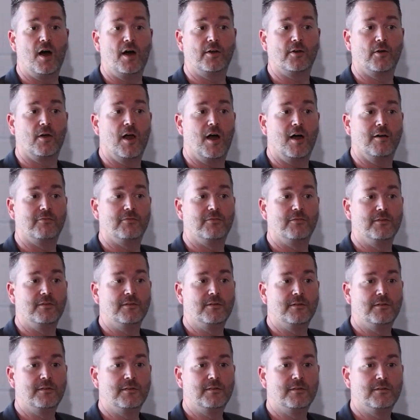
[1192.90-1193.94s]
on or off?
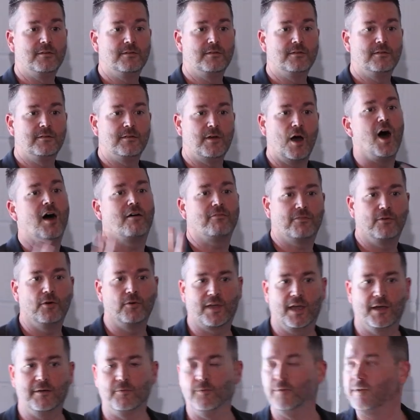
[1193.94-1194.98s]
Off.
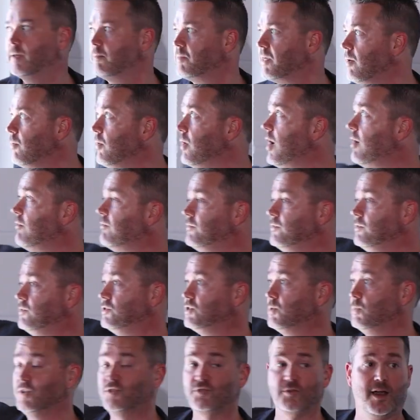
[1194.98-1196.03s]
Okay, we'll keep that one
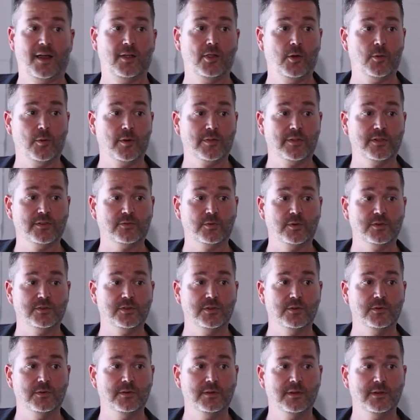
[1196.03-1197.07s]
off. Should we try lowering this one
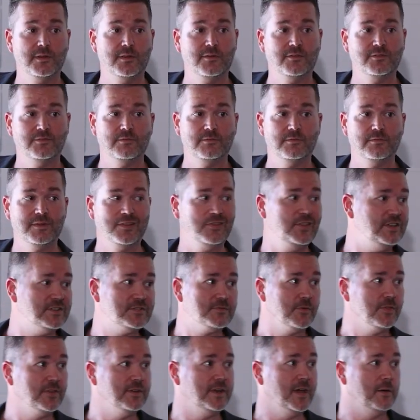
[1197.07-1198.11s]
too? At
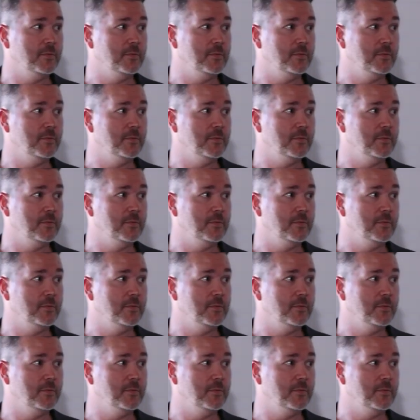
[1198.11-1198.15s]
least for the